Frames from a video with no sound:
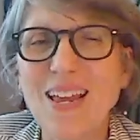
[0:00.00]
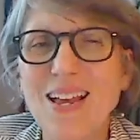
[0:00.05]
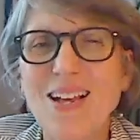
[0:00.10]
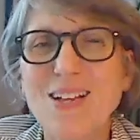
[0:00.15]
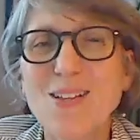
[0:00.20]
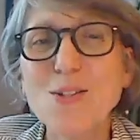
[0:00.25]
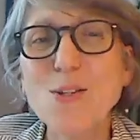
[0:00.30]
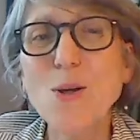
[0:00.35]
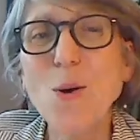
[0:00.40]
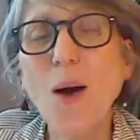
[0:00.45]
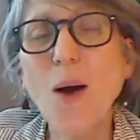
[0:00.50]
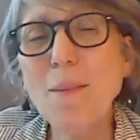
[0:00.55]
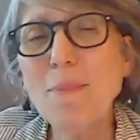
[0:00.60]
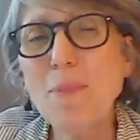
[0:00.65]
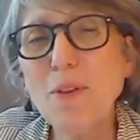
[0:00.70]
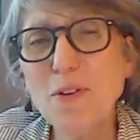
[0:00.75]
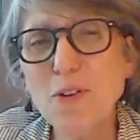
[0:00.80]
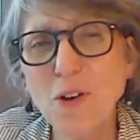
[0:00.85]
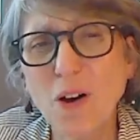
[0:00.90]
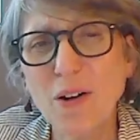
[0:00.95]
So I'm
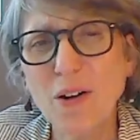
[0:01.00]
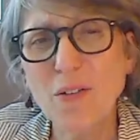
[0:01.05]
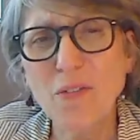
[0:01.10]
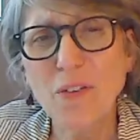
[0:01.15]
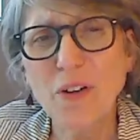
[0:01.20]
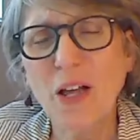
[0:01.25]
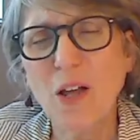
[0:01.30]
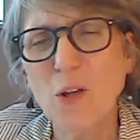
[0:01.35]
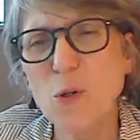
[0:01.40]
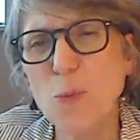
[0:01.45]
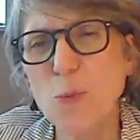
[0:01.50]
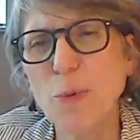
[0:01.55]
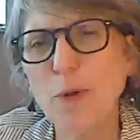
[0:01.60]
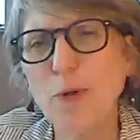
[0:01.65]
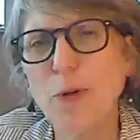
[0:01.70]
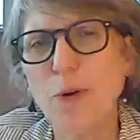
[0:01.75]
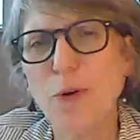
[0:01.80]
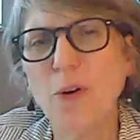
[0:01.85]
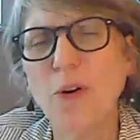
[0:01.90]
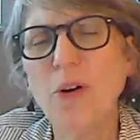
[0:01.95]
the daughter of an
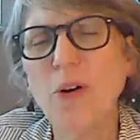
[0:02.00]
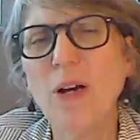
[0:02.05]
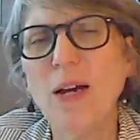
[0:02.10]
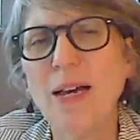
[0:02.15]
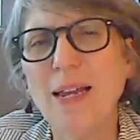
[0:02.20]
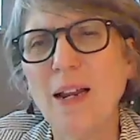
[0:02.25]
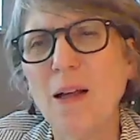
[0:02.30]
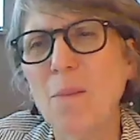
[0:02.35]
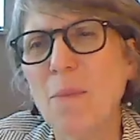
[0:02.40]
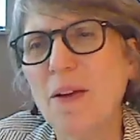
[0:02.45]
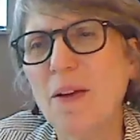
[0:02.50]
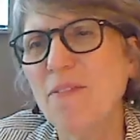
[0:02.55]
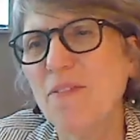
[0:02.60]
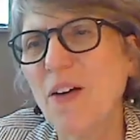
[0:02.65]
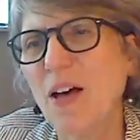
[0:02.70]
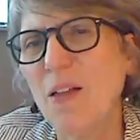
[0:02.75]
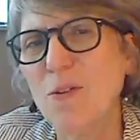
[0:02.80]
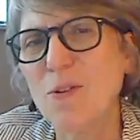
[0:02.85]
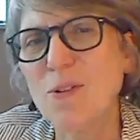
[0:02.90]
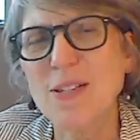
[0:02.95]
entrepreneur, and on my
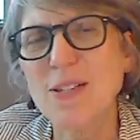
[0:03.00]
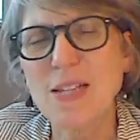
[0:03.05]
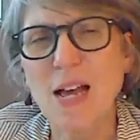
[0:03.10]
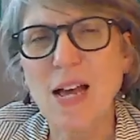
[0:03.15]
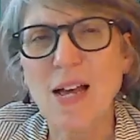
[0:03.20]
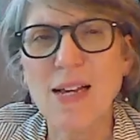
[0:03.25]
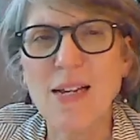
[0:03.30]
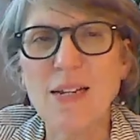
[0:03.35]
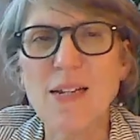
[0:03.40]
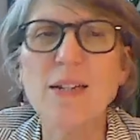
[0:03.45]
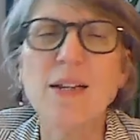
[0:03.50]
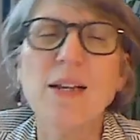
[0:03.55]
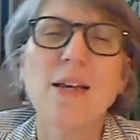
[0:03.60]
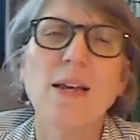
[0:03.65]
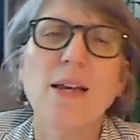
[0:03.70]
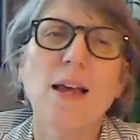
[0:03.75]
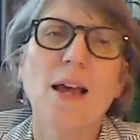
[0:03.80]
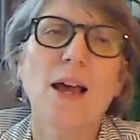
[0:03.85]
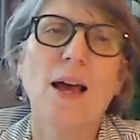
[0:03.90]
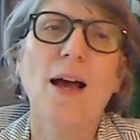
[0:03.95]
father's side,
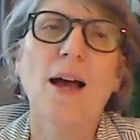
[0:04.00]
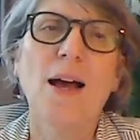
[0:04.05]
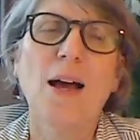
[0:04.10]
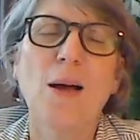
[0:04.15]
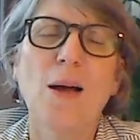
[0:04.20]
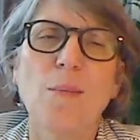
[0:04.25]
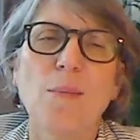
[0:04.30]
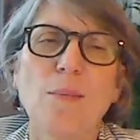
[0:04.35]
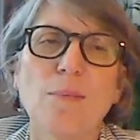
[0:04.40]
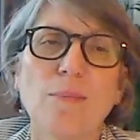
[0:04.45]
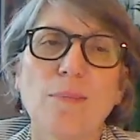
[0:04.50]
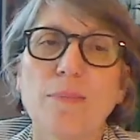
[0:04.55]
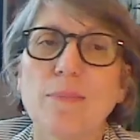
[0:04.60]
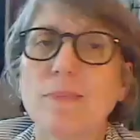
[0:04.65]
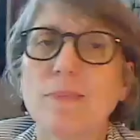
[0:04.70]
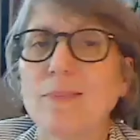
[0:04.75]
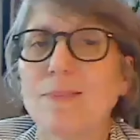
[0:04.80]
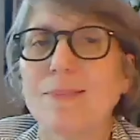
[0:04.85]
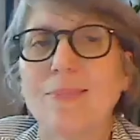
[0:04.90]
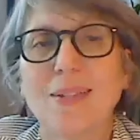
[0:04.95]

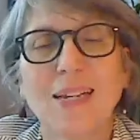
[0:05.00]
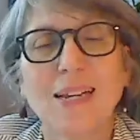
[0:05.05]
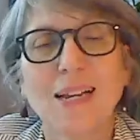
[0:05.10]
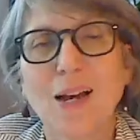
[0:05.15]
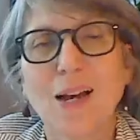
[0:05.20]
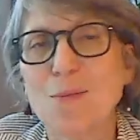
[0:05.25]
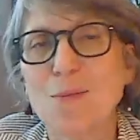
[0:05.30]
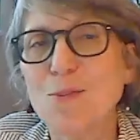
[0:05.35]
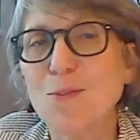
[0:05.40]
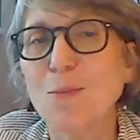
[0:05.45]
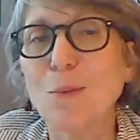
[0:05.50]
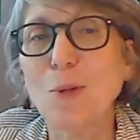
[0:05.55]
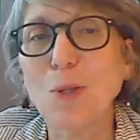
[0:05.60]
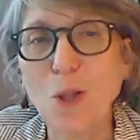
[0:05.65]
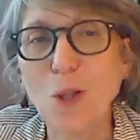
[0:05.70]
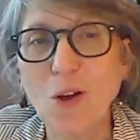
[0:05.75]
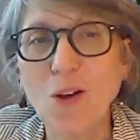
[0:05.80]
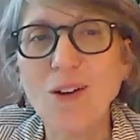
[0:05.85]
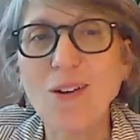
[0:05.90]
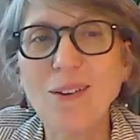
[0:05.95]
he comes from a
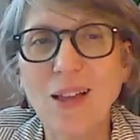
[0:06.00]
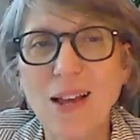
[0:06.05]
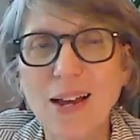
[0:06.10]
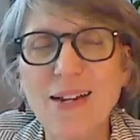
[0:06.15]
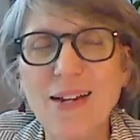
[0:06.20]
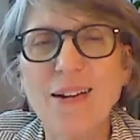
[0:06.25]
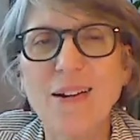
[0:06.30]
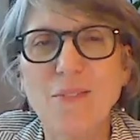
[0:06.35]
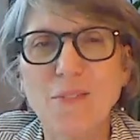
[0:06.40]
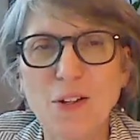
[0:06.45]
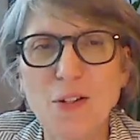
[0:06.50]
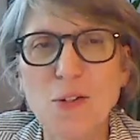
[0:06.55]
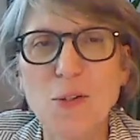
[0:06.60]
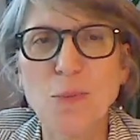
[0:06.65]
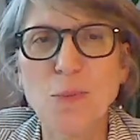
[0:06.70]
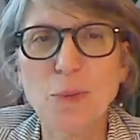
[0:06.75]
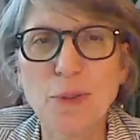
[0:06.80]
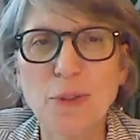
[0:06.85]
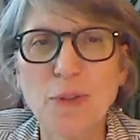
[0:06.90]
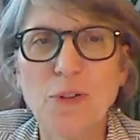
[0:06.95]
long line of
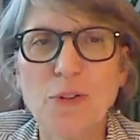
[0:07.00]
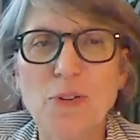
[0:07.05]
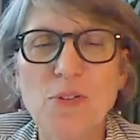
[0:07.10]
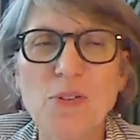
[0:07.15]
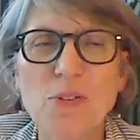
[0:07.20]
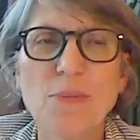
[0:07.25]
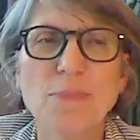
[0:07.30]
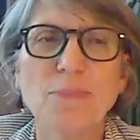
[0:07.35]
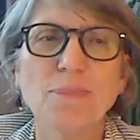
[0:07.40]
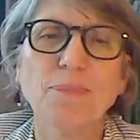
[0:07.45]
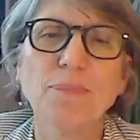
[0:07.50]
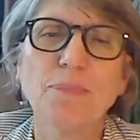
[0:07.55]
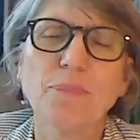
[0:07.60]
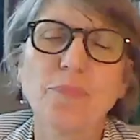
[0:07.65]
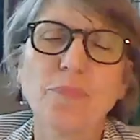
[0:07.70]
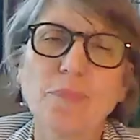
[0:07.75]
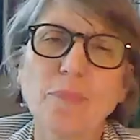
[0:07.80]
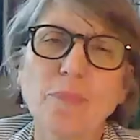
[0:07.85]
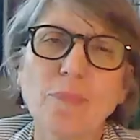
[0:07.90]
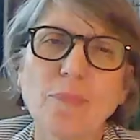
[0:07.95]
entrepreneurs.
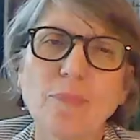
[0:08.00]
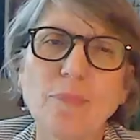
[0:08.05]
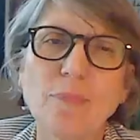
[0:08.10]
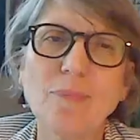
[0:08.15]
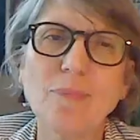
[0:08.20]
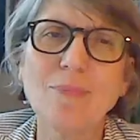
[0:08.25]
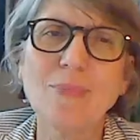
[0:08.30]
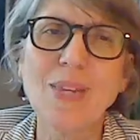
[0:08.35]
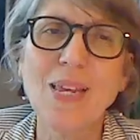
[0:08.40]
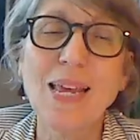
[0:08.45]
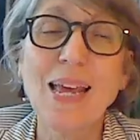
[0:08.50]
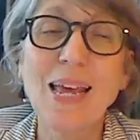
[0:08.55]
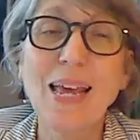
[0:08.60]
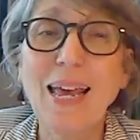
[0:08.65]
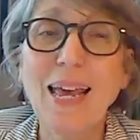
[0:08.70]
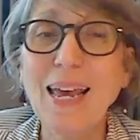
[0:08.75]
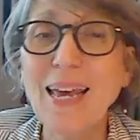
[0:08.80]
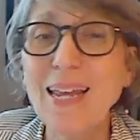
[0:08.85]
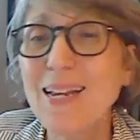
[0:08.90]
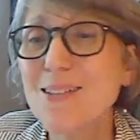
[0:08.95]

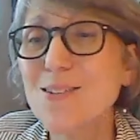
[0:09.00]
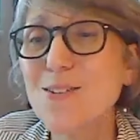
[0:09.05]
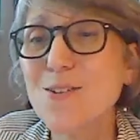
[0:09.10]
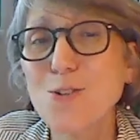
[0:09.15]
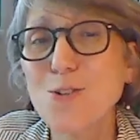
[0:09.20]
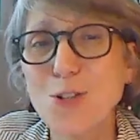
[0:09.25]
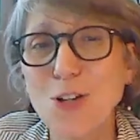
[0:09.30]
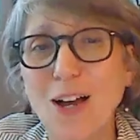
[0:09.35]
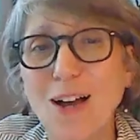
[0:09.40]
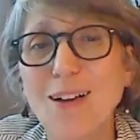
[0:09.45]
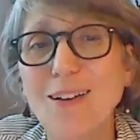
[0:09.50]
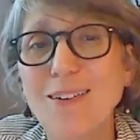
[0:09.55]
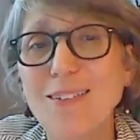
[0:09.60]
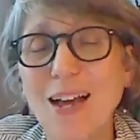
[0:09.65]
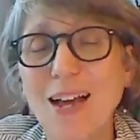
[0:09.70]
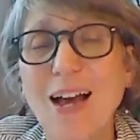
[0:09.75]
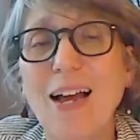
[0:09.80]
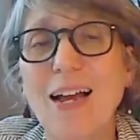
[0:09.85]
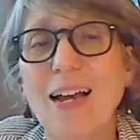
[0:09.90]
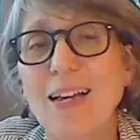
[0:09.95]
And as a child,
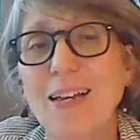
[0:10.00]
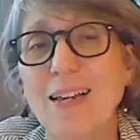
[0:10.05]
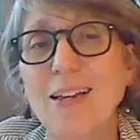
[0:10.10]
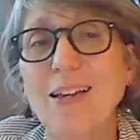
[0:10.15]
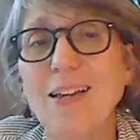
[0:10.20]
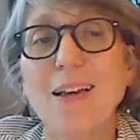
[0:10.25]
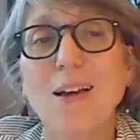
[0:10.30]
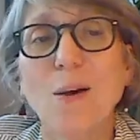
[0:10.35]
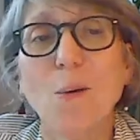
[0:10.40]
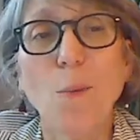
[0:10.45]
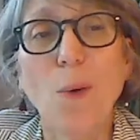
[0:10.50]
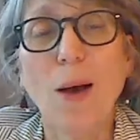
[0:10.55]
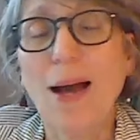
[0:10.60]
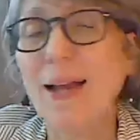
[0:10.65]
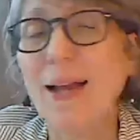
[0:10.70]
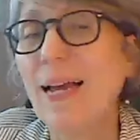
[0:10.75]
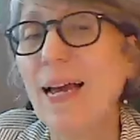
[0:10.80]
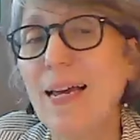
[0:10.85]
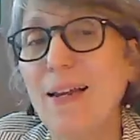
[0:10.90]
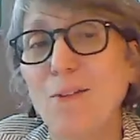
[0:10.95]
I
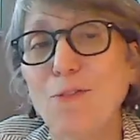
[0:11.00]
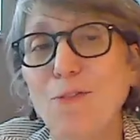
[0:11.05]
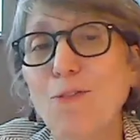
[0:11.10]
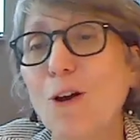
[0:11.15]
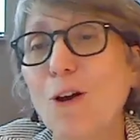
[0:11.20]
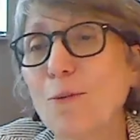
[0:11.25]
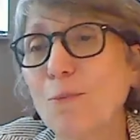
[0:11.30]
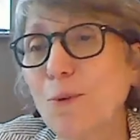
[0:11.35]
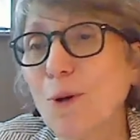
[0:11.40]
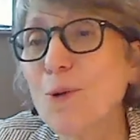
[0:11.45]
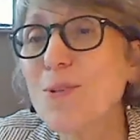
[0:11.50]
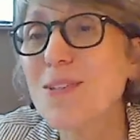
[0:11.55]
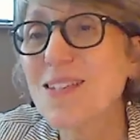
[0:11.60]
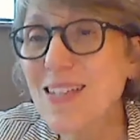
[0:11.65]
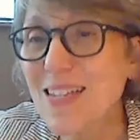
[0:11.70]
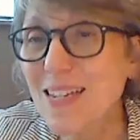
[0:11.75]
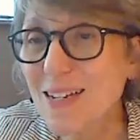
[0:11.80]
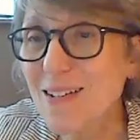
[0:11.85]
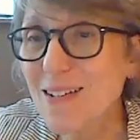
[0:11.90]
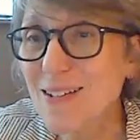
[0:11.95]
had a front row
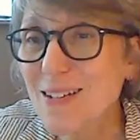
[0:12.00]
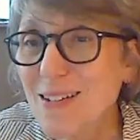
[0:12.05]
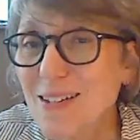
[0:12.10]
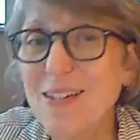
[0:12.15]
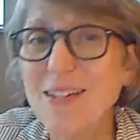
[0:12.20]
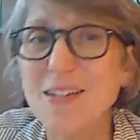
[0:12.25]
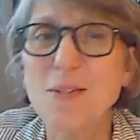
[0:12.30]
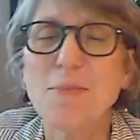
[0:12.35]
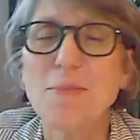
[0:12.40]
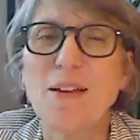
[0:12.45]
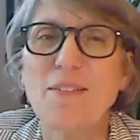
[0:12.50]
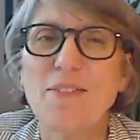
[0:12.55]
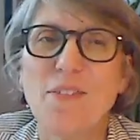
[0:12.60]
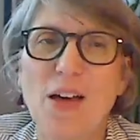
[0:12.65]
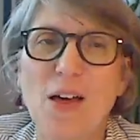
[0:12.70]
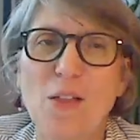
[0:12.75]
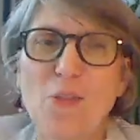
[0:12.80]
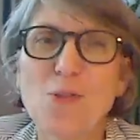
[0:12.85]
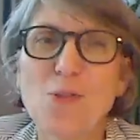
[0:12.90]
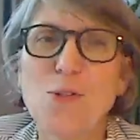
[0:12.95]
seat to my
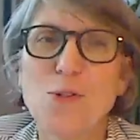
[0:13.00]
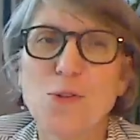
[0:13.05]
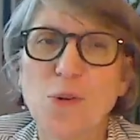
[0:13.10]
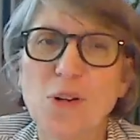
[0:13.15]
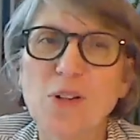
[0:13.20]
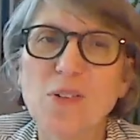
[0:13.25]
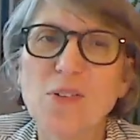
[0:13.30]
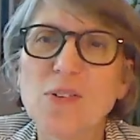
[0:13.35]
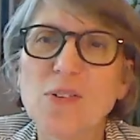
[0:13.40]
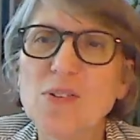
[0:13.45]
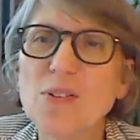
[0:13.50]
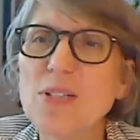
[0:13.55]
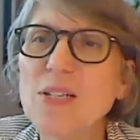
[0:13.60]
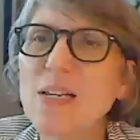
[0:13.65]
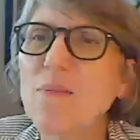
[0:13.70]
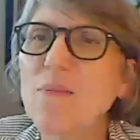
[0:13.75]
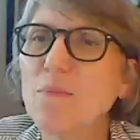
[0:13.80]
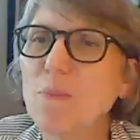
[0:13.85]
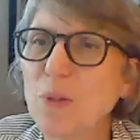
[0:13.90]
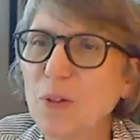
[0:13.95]
father's struggles
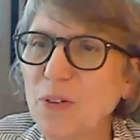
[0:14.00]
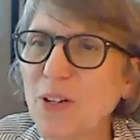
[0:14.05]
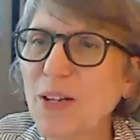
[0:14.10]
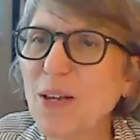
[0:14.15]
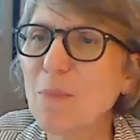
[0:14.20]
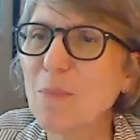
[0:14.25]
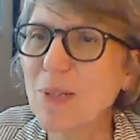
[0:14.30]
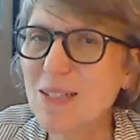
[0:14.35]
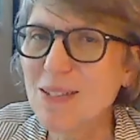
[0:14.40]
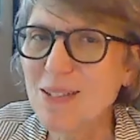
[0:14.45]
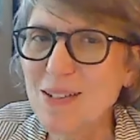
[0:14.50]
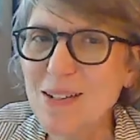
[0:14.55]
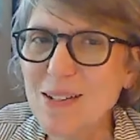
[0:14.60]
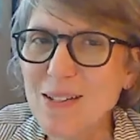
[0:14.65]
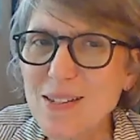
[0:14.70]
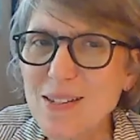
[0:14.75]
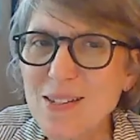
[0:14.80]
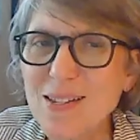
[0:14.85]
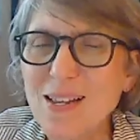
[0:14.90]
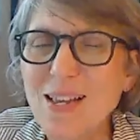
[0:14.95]
in building a
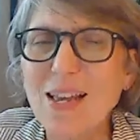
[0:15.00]
business.